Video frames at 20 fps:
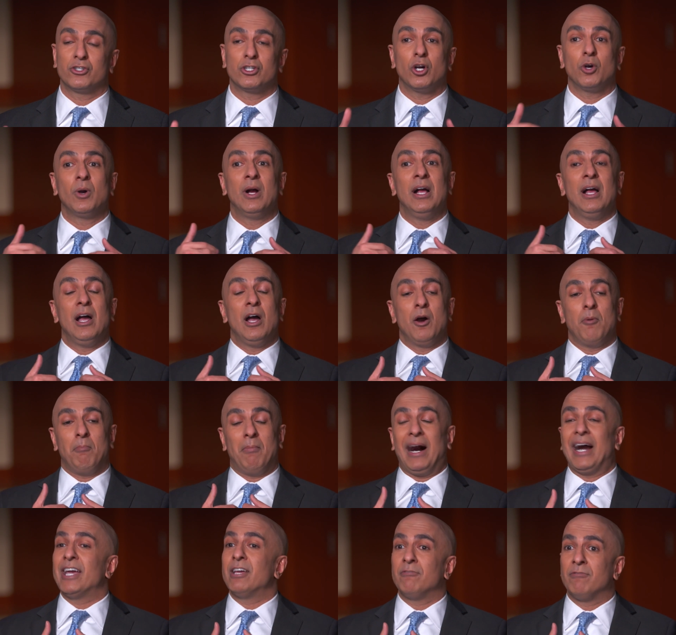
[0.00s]
So
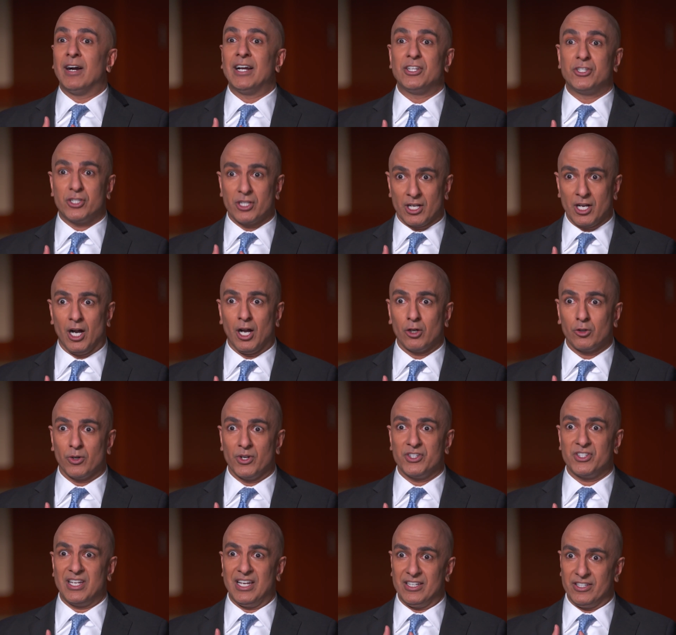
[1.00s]
my advice to
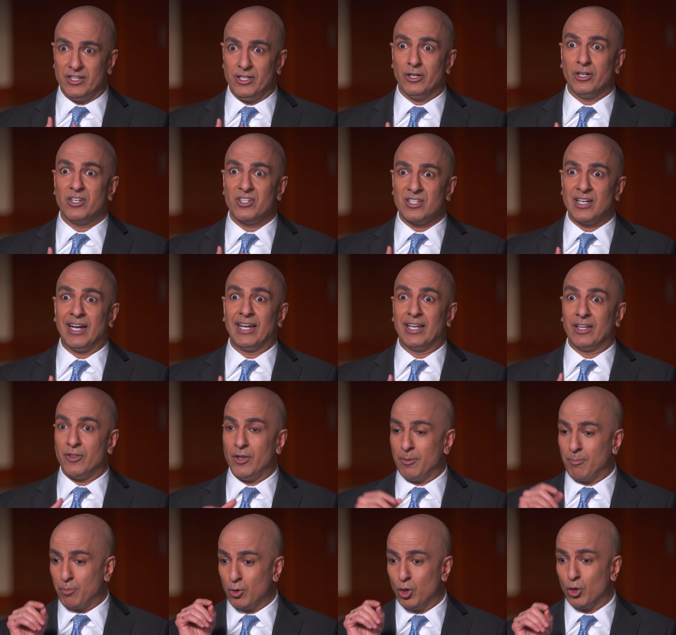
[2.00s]
Congress, as they're designing
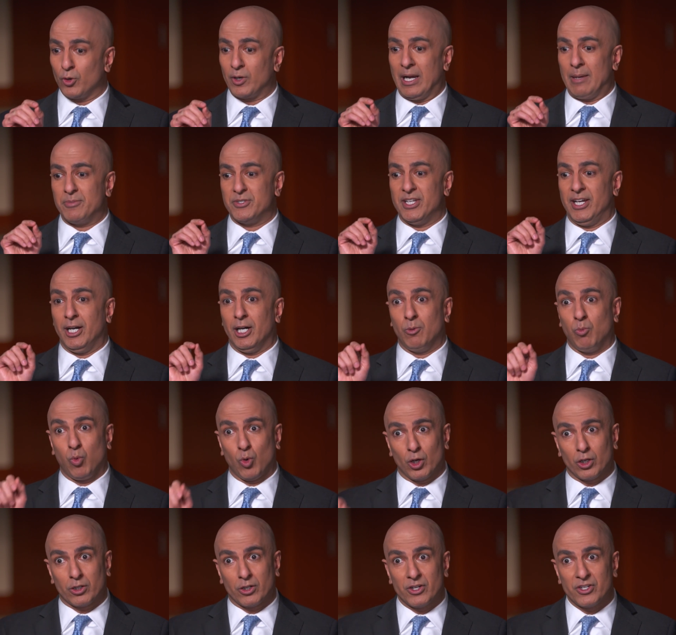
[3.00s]
their programs to help
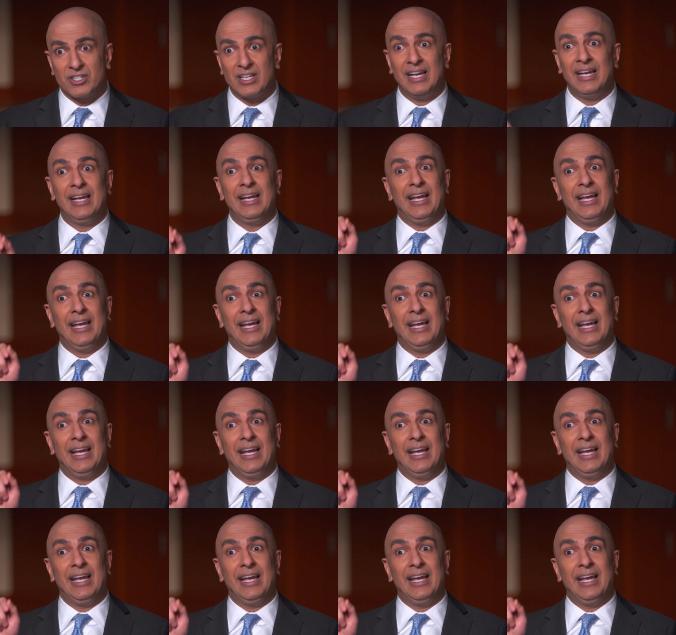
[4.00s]
workers